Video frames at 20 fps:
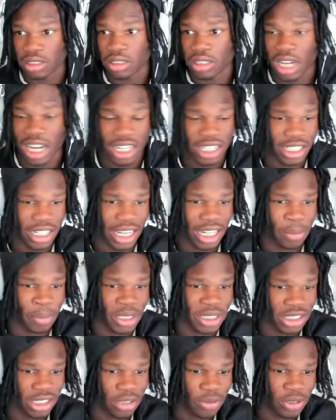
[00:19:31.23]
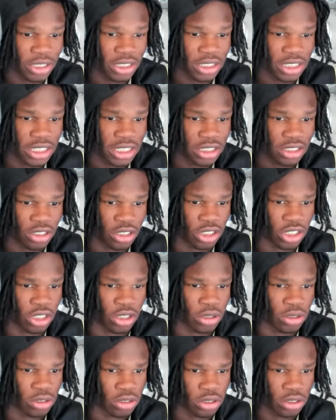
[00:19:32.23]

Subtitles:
I could have added myself in this list or no.